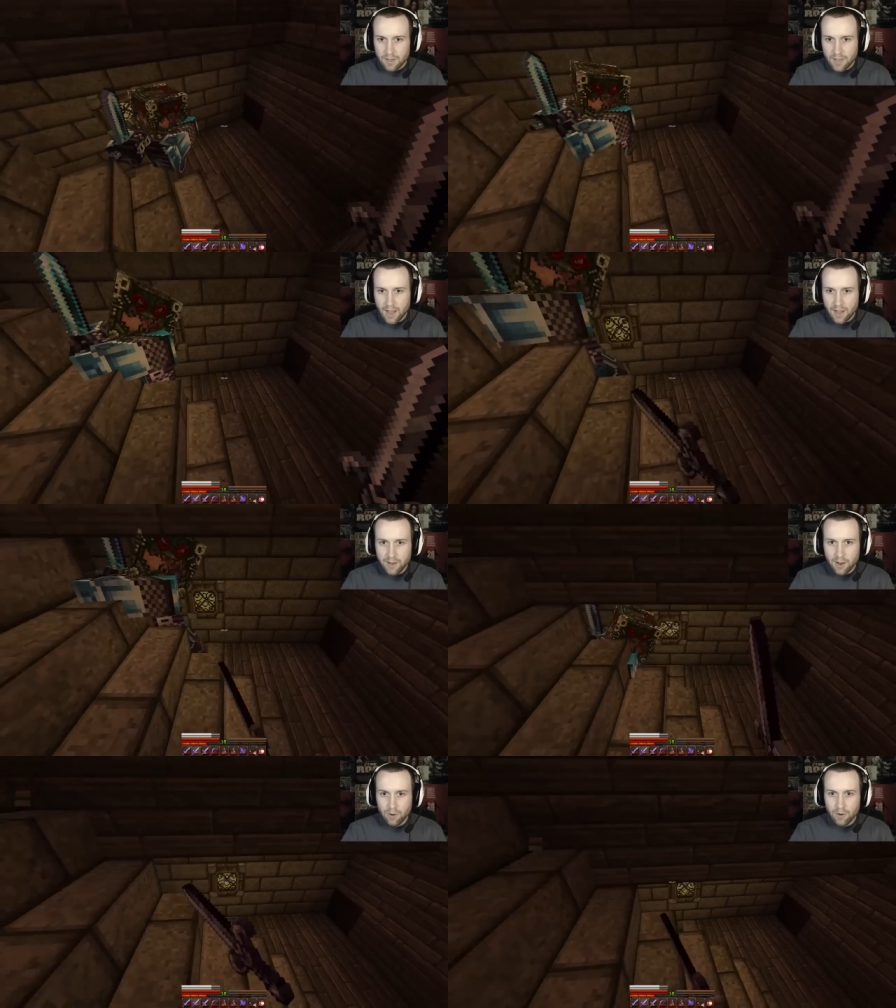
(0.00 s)
Are you yeah, I
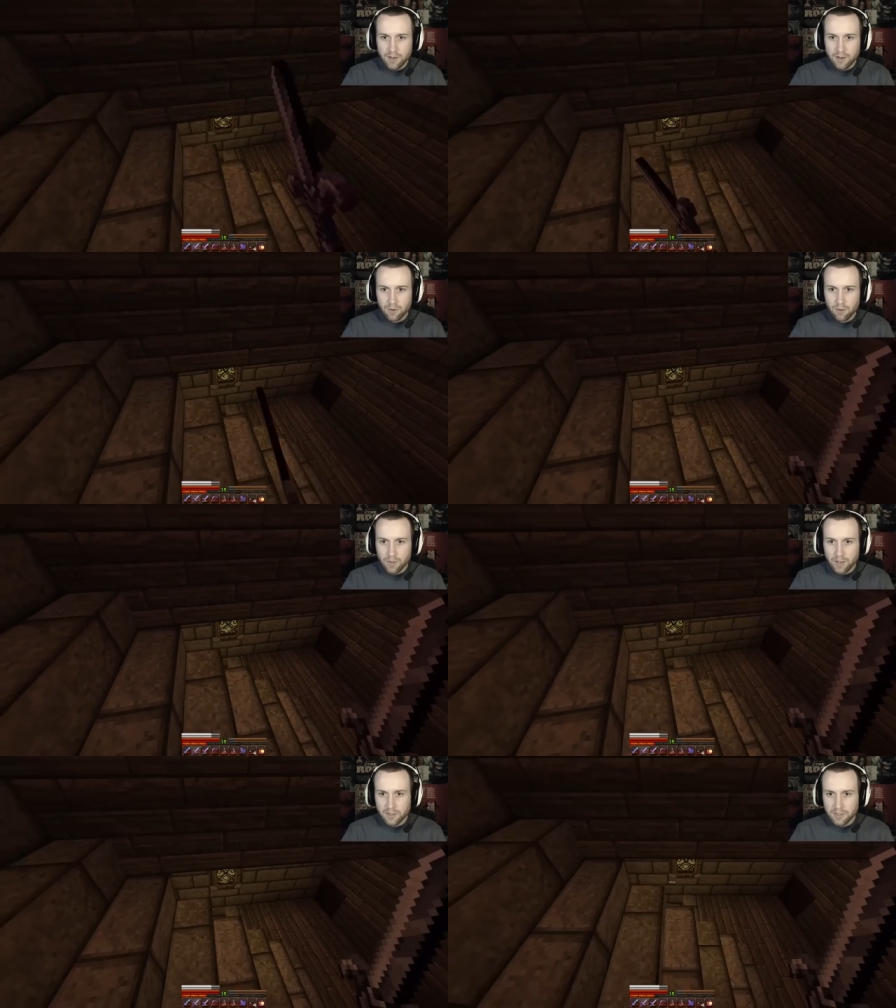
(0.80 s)
know. I know. Testicles? Hold
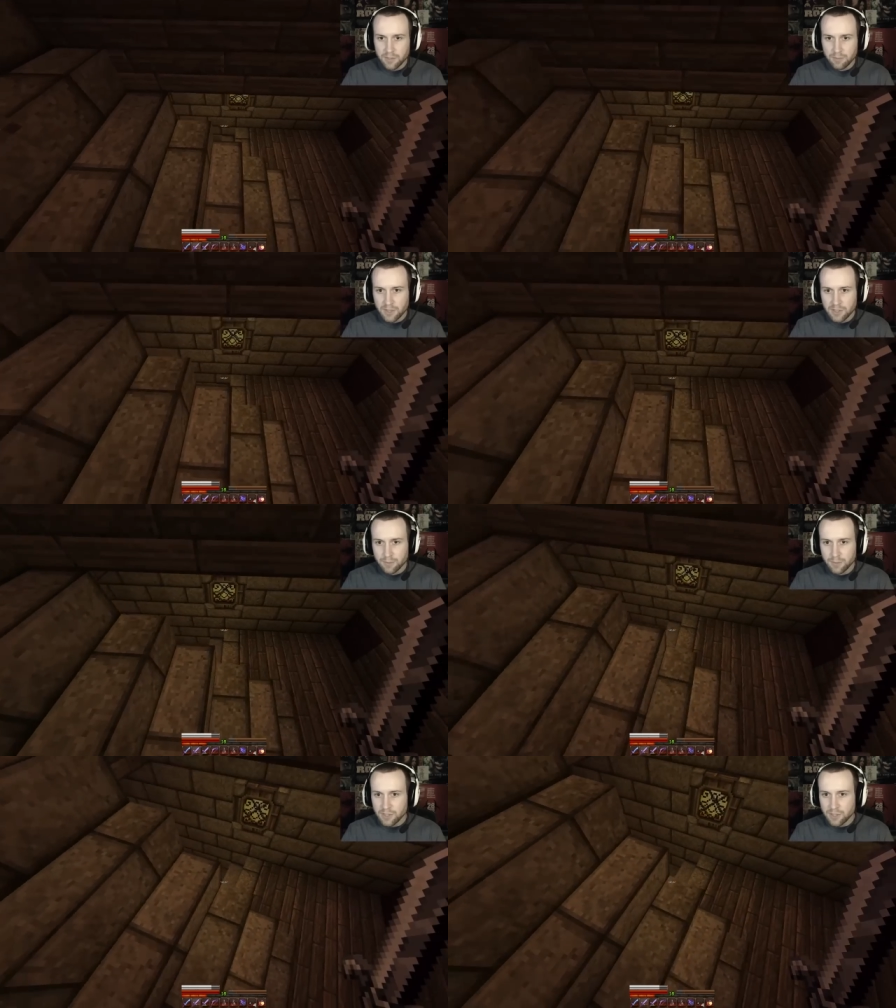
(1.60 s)
on, glitch him. Glitch
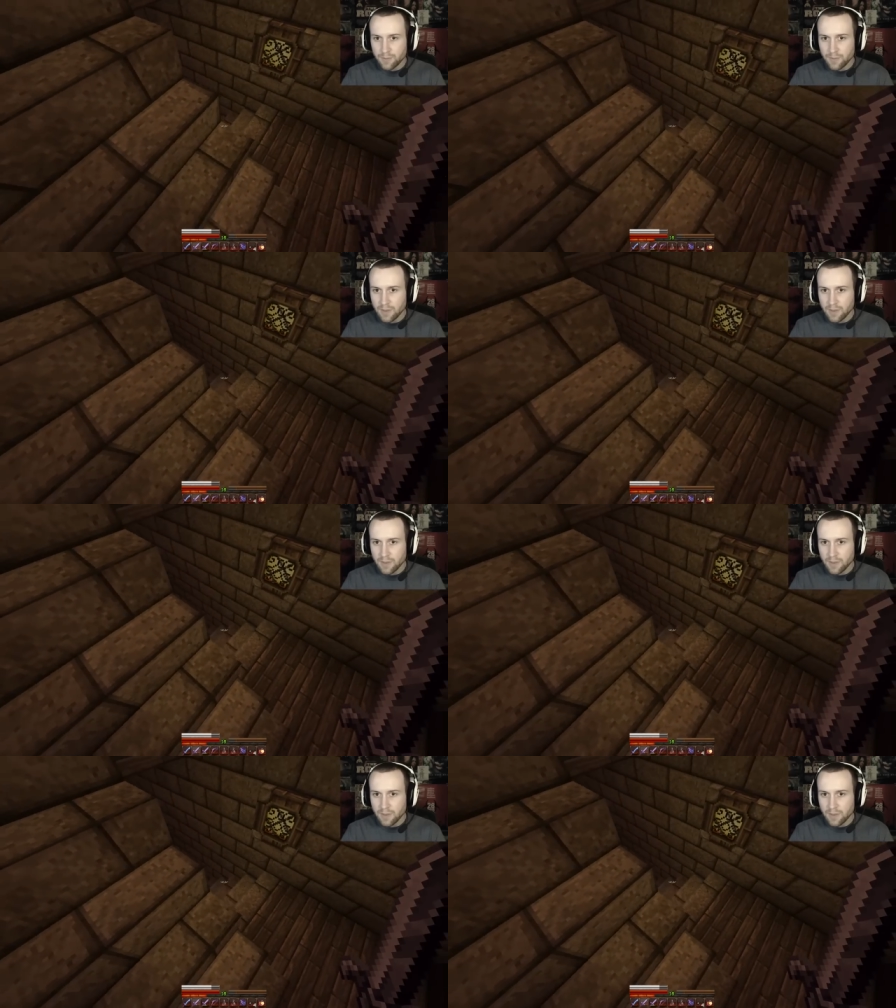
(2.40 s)
him. Glitch him.